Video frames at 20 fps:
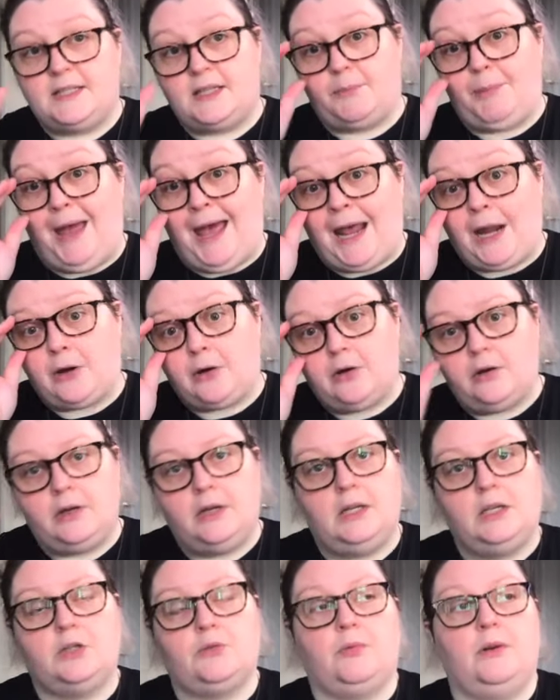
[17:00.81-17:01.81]
The pattern
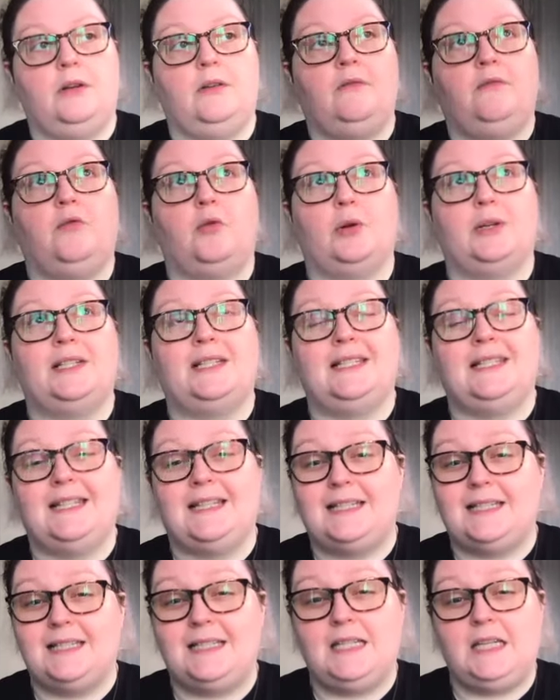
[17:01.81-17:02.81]
is written for
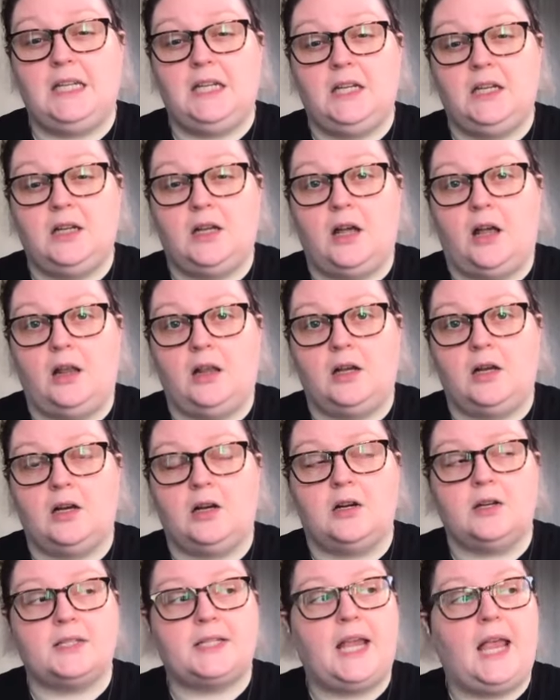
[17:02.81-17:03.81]
16
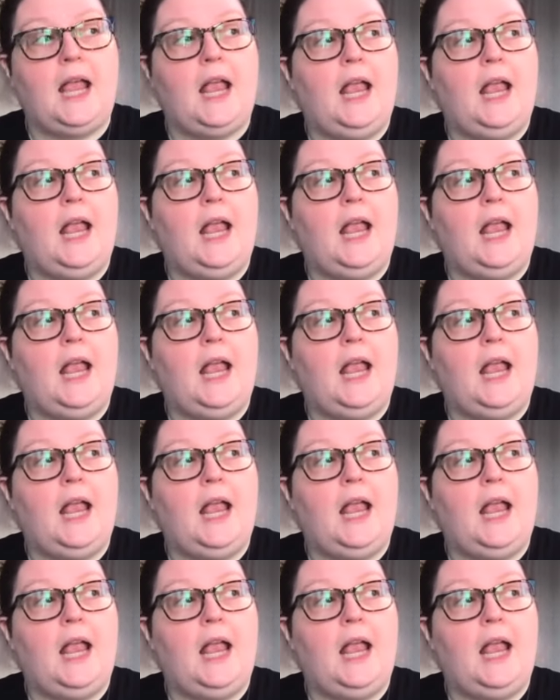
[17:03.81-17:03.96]
colors.